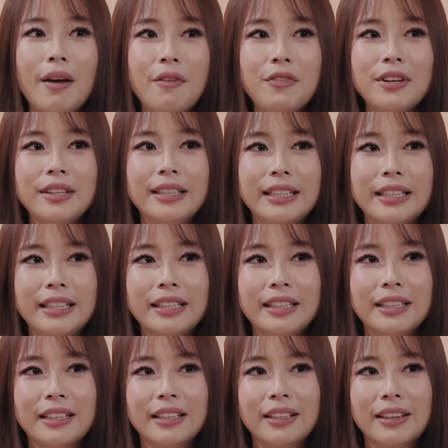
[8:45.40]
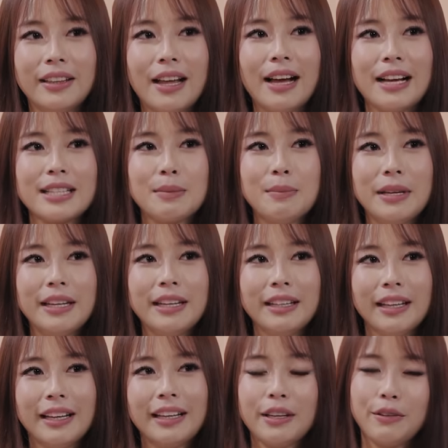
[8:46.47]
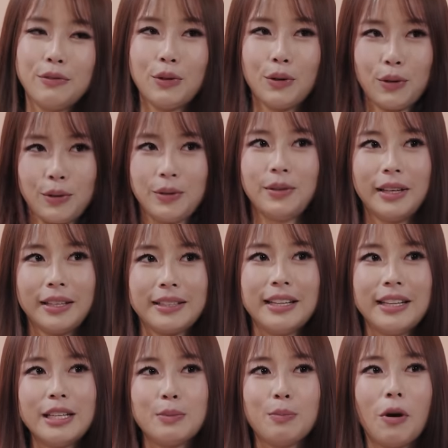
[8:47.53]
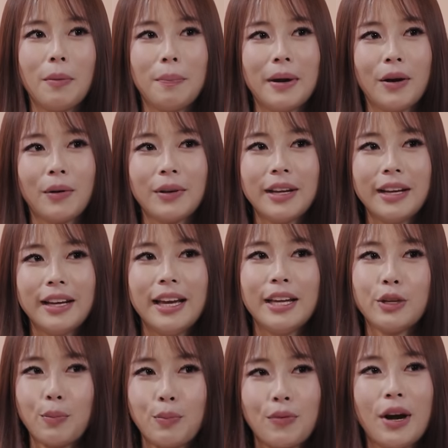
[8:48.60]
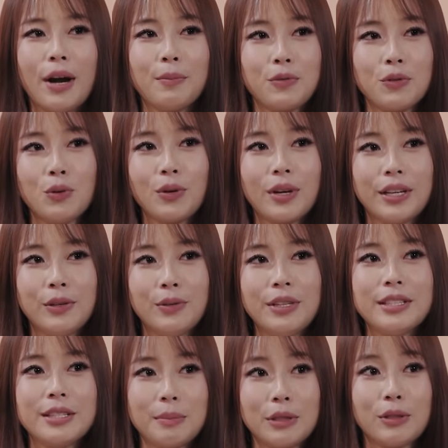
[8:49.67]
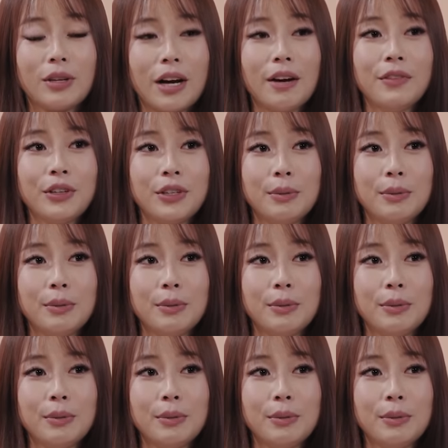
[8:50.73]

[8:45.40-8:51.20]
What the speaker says: ever need a last minute, like if your like titties pop out and your bra broke and you need something to cover your